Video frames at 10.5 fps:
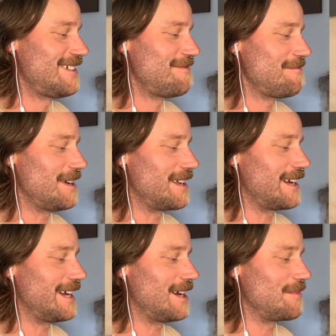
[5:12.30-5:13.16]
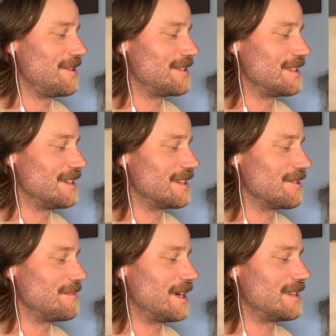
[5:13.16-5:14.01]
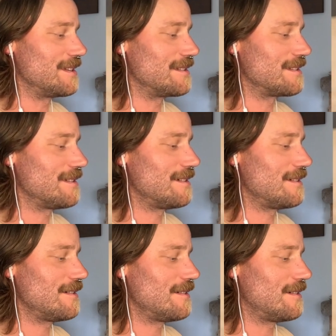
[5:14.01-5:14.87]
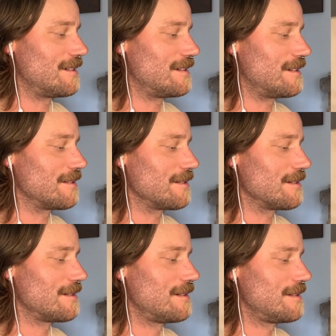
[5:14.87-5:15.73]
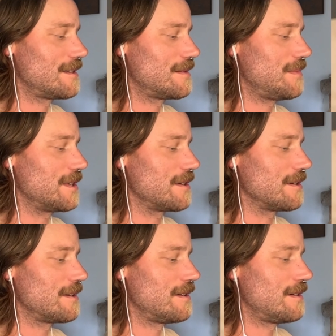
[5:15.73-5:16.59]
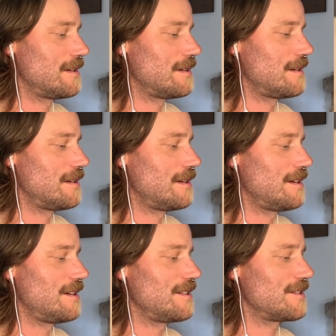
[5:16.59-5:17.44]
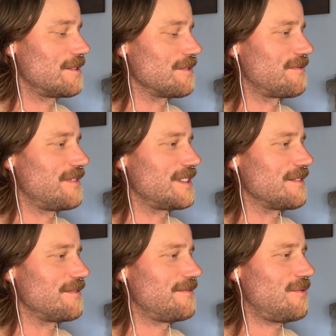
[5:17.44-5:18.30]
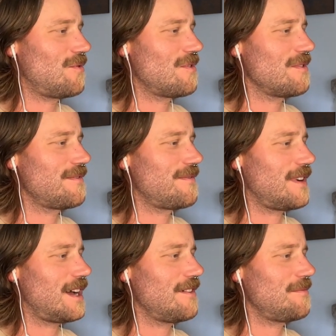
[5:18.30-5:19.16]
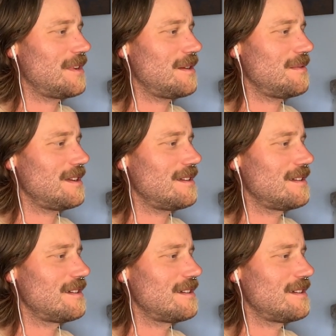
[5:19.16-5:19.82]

But I am using these other buttons on another spinner. So it's a 4, 5 maybe?